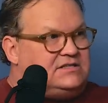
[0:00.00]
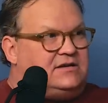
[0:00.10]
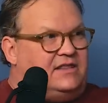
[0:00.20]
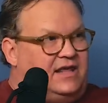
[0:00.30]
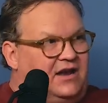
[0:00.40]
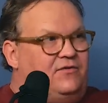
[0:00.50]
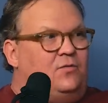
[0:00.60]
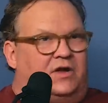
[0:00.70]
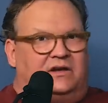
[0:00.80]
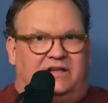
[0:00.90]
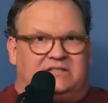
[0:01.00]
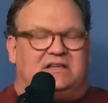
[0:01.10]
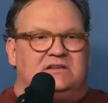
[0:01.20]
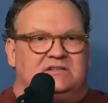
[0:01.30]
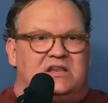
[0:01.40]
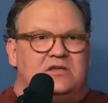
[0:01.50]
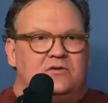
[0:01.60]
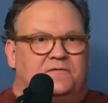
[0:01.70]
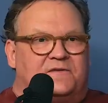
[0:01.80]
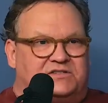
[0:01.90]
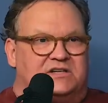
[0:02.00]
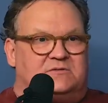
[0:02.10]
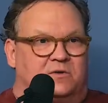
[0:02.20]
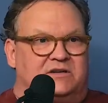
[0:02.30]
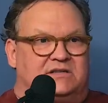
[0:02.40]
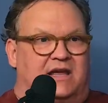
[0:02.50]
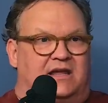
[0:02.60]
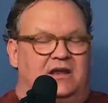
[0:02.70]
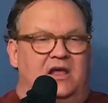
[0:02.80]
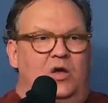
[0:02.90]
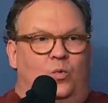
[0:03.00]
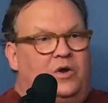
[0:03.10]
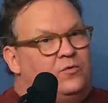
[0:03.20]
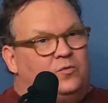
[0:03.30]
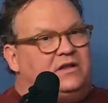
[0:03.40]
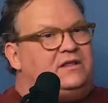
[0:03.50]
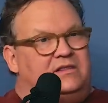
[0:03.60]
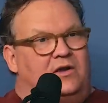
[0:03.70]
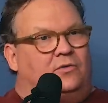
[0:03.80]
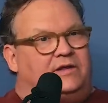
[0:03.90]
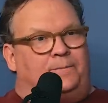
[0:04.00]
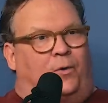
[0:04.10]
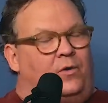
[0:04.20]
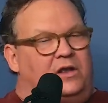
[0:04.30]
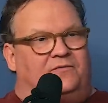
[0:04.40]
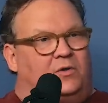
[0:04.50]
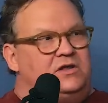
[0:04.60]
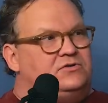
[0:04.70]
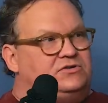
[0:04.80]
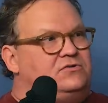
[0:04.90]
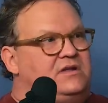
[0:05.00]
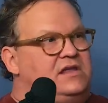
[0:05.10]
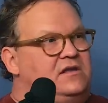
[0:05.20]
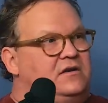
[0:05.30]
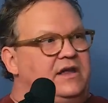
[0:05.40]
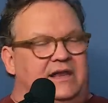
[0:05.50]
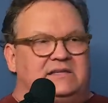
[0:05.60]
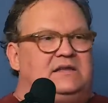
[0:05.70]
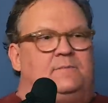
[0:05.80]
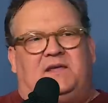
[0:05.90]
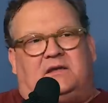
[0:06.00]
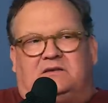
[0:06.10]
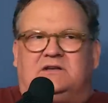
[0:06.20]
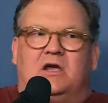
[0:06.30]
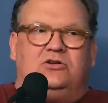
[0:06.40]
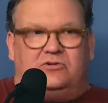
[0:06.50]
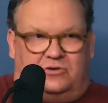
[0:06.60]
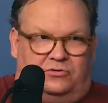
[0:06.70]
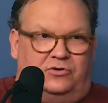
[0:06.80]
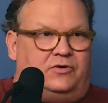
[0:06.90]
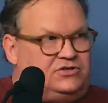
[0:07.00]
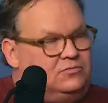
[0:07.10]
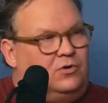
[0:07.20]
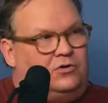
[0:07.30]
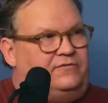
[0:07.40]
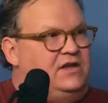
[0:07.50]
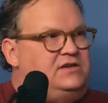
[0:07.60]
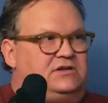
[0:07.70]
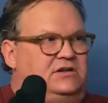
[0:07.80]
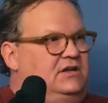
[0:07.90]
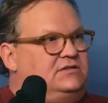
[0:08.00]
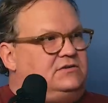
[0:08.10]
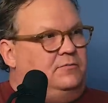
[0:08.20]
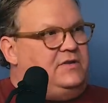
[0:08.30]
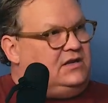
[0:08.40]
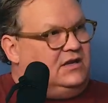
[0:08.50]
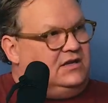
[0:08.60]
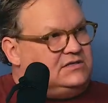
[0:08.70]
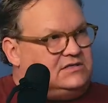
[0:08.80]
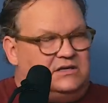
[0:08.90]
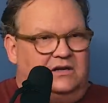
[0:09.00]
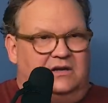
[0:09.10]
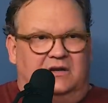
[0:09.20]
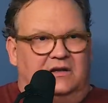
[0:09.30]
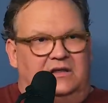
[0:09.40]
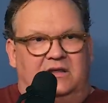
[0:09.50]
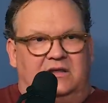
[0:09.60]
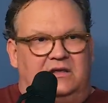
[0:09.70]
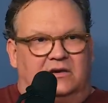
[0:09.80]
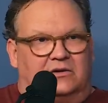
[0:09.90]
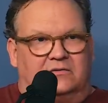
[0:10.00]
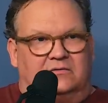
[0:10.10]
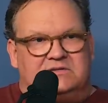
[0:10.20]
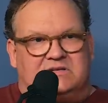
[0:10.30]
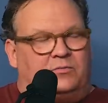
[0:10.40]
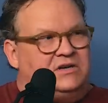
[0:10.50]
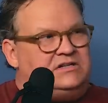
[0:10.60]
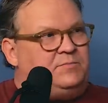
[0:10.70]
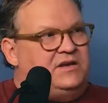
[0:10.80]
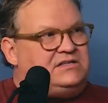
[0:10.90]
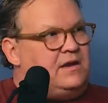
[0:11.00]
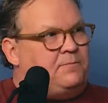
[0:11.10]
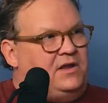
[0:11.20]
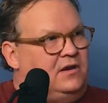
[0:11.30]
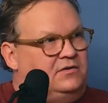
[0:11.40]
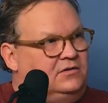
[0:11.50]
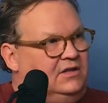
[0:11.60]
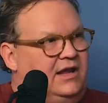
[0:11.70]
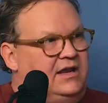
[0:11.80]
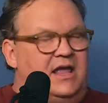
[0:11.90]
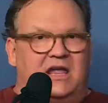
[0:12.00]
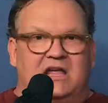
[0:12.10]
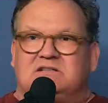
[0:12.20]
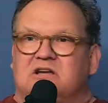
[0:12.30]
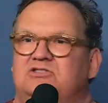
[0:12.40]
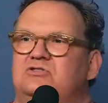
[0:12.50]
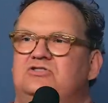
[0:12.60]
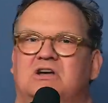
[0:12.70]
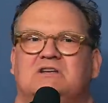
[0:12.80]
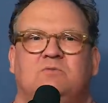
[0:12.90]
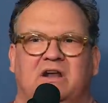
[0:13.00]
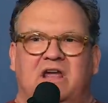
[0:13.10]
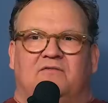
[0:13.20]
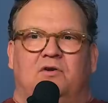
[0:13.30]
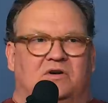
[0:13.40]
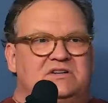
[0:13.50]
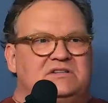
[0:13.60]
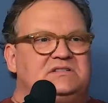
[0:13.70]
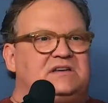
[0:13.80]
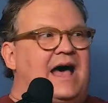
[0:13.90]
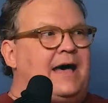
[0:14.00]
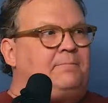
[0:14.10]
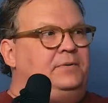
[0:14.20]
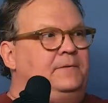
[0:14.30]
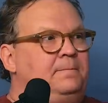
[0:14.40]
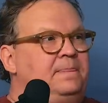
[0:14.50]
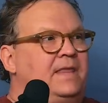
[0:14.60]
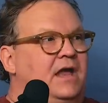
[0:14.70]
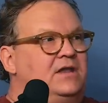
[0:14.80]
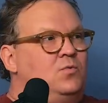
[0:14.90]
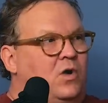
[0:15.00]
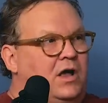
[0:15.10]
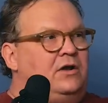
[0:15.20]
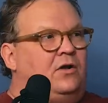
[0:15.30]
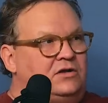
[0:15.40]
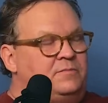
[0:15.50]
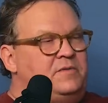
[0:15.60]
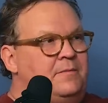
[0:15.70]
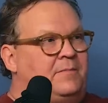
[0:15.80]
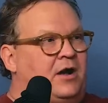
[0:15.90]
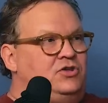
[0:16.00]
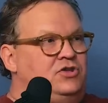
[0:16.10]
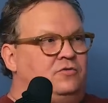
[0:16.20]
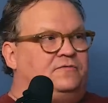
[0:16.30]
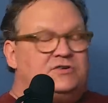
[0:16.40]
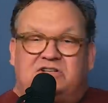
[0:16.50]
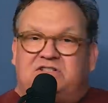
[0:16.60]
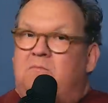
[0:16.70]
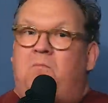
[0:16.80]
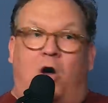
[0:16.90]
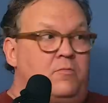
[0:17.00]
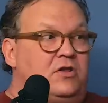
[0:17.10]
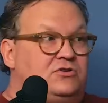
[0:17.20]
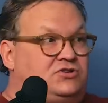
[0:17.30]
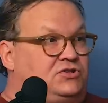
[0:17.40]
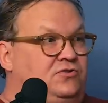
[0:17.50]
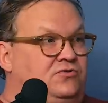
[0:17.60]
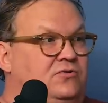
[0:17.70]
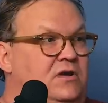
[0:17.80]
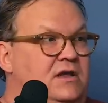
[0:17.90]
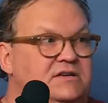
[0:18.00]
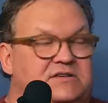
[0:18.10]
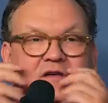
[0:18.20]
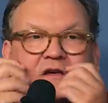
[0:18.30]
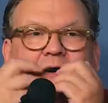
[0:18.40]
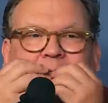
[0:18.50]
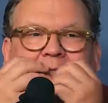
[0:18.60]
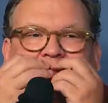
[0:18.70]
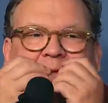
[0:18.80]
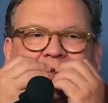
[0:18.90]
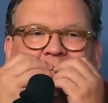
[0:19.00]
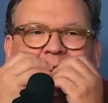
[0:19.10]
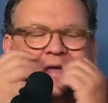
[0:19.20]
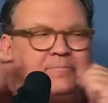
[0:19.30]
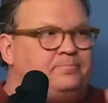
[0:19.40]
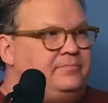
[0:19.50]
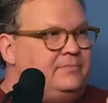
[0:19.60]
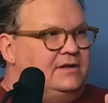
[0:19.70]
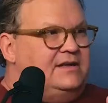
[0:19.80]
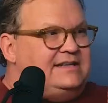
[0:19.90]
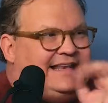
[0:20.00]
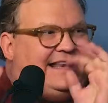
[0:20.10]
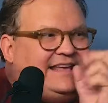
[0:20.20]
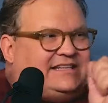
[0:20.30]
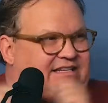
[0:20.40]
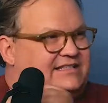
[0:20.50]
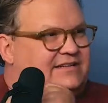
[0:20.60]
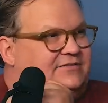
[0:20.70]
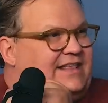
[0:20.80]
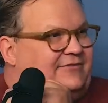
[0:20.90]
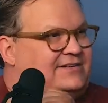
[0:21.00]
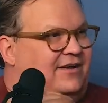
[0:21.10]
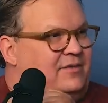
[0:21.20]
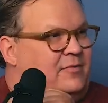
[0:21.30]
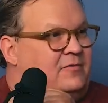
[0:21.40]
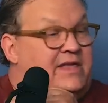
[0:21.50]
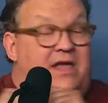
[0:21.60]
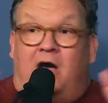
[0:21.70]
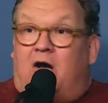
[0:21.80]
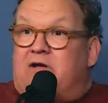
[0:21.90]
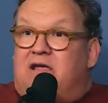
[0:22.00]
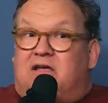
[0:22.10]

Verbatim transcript: So that everyone listens to you for just 1 second, when really the only point of what you're doing here, it isn't because you don't know what your motivation is or because... you know, someone's been stepping on your line. It's because you just want everyone to stop and you want it all to be about you for just a moment or two so you can go, nom, nom, nom, nom. Delicious. Oh, that was all about me. Okay,